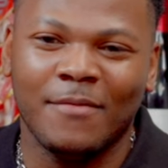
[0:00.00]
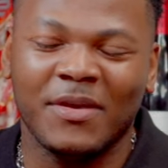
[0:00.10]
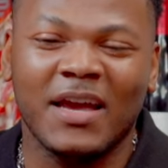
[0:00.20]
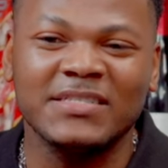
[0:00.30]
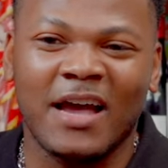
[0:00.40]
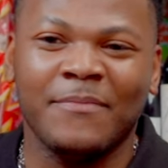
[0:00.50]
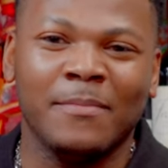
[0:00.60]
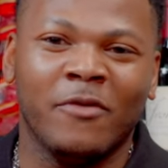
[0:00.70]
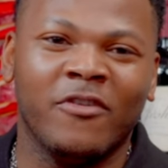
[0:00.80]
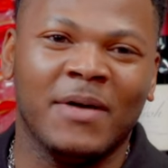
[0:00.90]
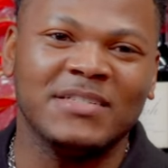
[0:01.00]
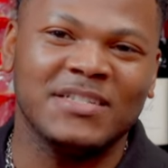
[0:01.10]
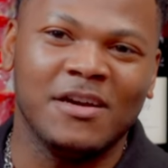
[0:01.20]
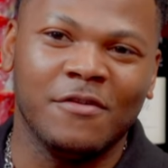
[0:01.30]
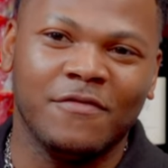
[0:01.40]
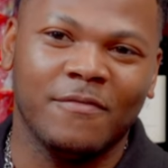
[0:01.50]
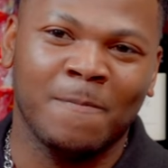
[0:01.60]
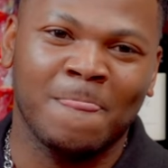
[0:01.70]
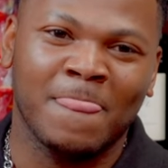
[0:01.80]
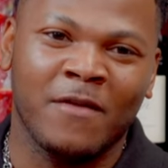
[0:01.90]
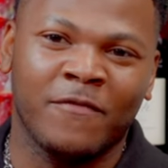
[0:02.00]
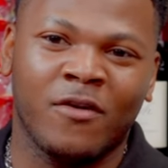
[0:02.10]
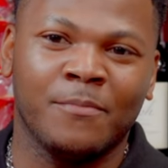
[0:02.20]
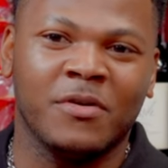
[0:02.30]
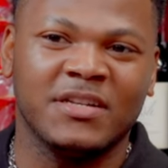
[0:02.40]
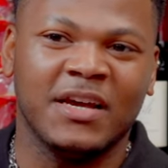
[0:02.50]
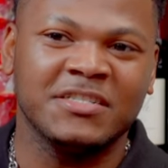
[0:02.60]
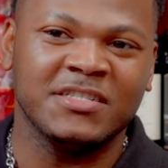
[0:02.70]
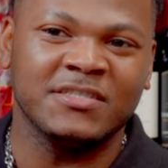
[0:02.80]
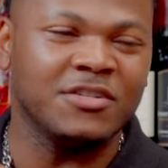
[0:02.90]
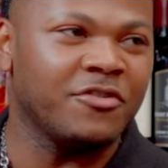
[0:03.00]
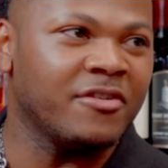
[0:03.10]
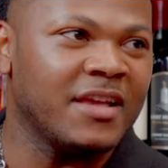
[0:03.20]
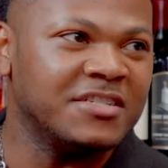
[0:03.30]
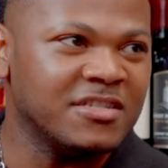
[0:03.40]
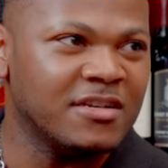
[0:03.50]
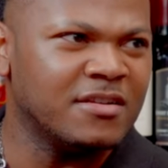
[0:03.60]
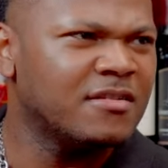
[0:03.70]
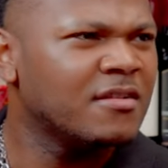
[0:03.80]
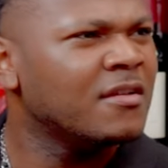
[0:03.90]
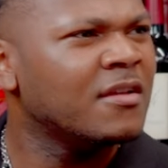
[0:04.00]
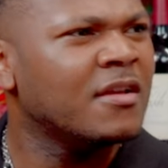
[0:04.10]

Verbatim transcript: because I've been moving myself from production to creation. Mm.